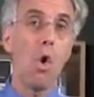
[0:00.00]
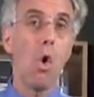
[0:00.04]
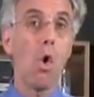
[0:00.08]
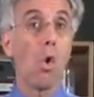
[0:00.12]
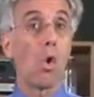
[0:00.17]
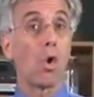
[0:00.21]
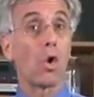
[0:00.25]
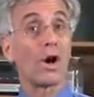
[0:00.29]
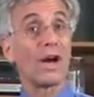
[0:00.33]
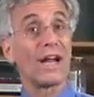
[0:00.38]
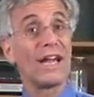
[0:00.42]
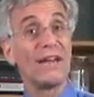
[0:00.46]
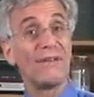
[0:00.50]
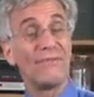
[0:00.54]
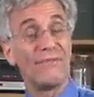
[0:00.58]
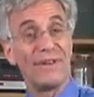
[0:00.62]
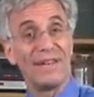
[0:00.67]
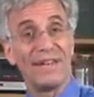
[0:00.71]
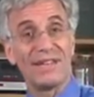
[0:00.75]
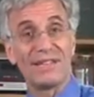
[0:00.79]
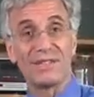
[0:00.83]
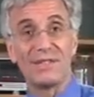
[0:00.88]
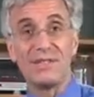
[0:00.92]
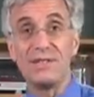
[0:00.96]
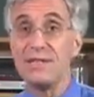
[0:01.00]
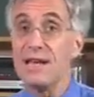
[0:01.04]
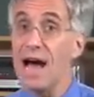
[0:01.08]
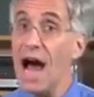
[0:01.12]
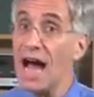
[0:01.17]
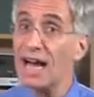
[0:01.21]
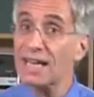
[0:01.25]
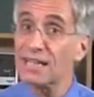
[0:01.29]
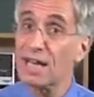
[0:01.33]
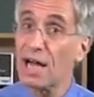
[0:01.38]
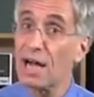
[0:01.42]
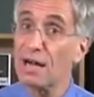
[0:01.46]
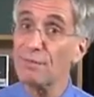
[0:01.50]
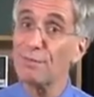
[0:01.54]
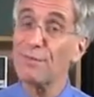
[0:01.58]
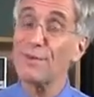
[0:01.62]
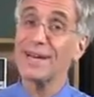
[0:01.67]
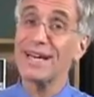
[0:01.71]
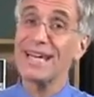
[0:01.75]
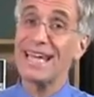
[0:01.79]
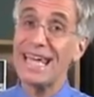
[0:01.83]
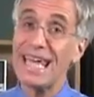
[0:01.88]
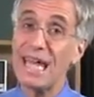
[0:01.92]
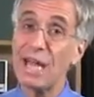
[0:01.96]
or if it is not
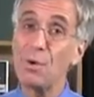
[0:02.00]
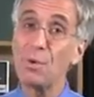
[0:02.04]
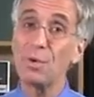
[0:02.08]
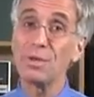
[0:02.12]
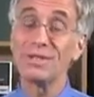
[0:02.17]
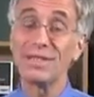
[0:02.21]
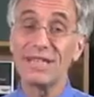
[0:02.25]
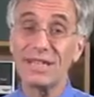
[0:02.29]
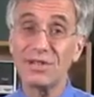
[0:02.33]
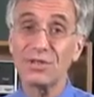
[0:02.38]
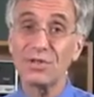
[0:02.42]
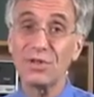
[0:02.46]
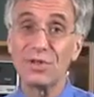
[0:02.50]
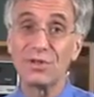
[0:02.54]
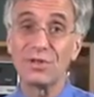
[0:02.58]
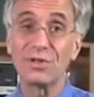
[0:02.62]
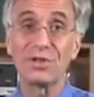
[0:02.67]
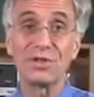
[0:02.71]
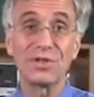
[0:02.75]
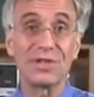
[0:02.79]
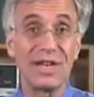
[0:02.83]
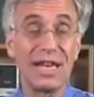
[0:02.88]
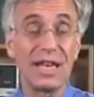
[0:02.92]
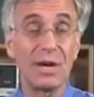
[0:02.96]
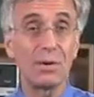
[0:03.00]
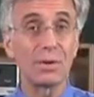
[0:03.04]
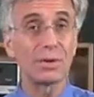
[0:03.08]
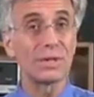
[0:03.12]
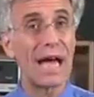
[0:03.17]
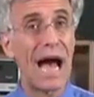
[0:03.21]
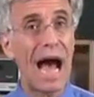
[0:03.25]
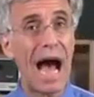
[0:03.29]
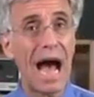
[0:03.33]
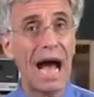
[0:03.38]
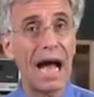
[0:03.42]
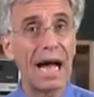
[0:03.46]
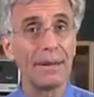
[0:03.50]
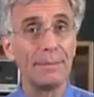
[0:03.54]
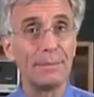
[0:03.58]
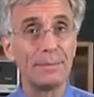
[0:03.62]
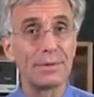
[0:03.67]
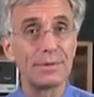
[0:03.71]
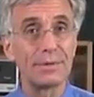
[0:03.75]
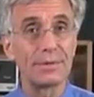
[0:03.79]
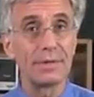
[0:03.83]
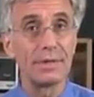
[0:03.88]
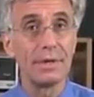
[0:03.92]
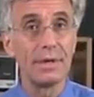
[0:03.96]
covering equal distances in equal
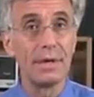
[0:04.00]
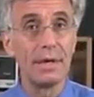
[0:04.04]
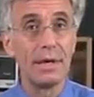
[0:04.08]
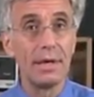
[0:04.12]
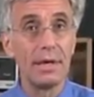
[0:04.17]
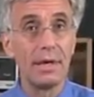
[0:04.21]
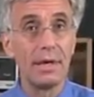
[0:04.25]
times,